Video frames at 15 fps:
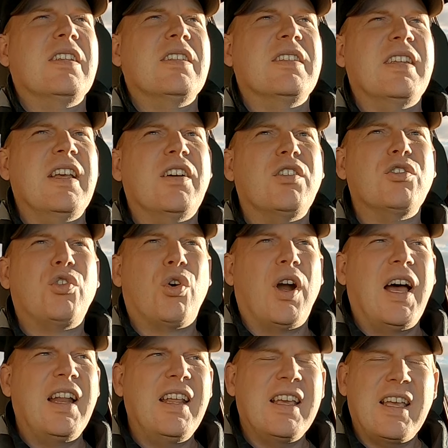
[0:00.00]

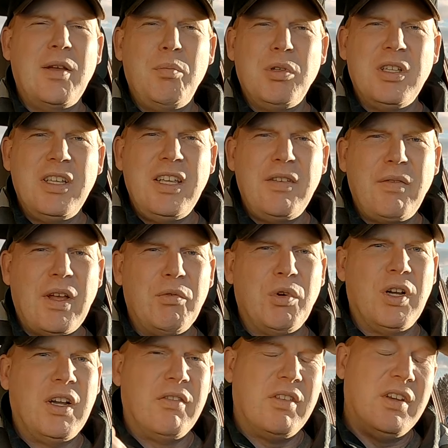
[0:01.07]
Zeeltronic, I believe. I
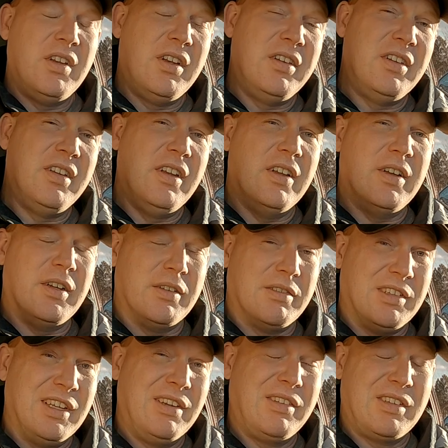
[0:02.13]
will have the
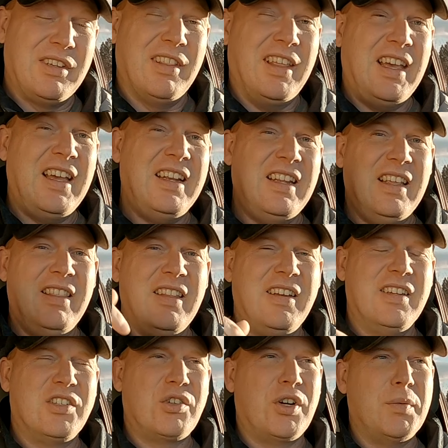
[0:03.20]
link to that in the
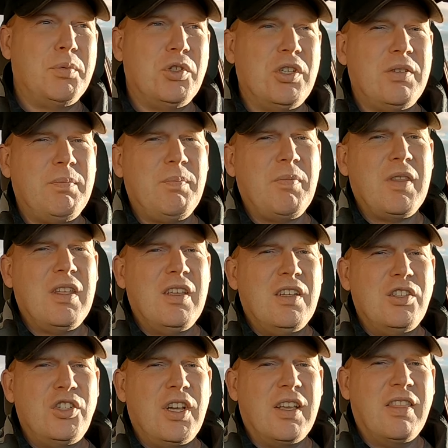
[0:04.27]
description.
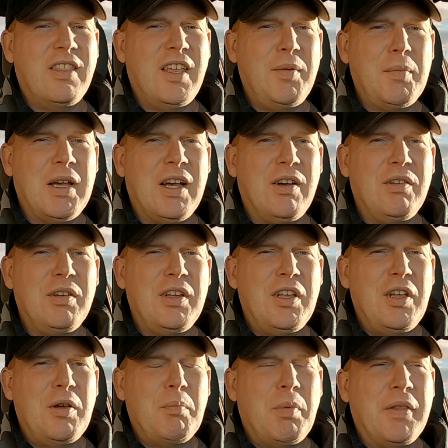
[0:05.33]
Check them out.
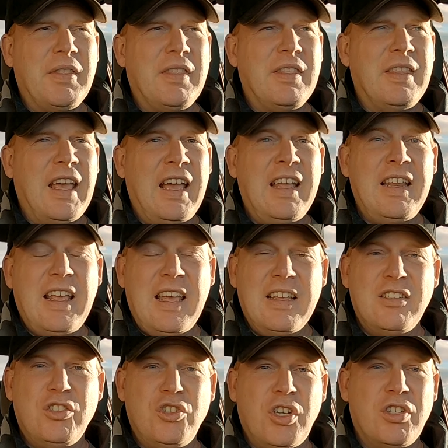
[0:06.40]
But that
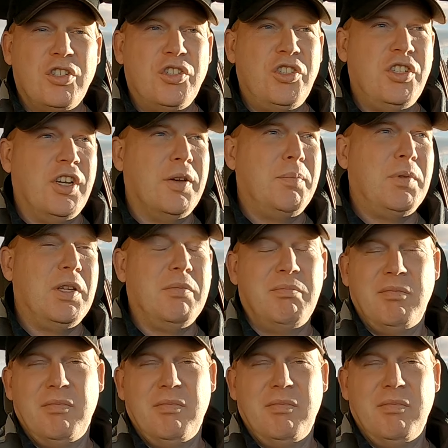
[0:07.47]
has just shipped,